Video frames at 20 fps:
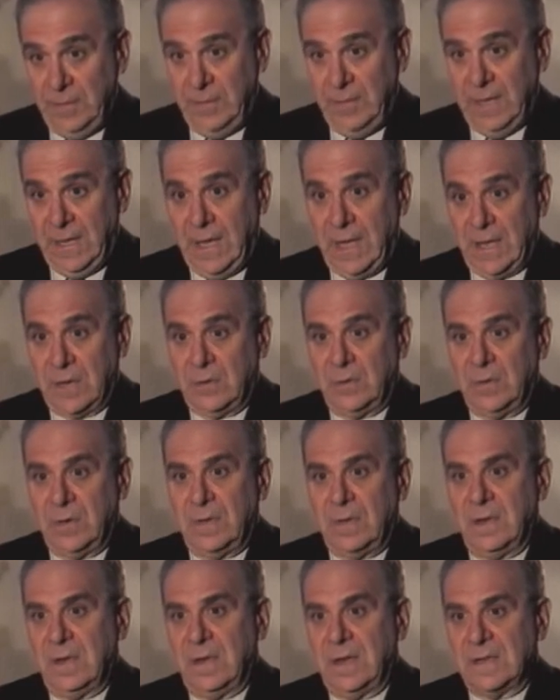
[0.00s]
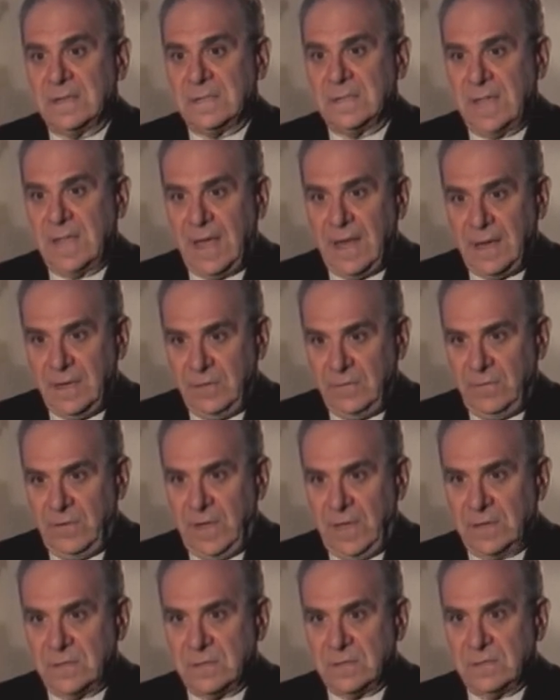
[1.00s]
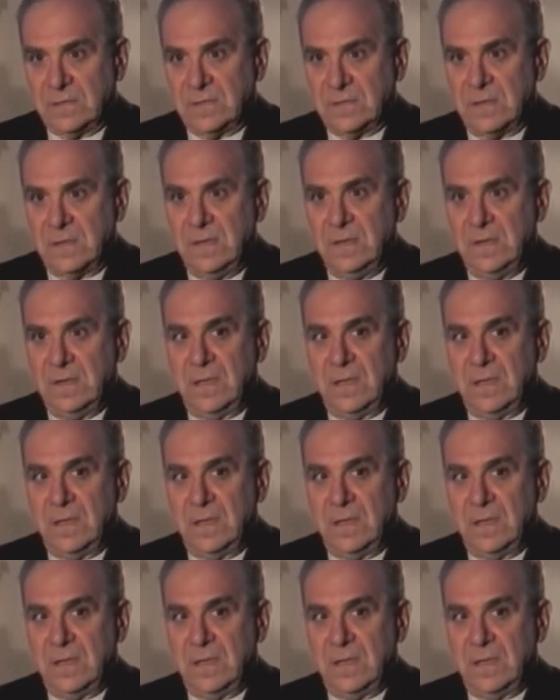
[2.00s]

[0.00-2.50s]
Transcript: to be accurate, and as that advances,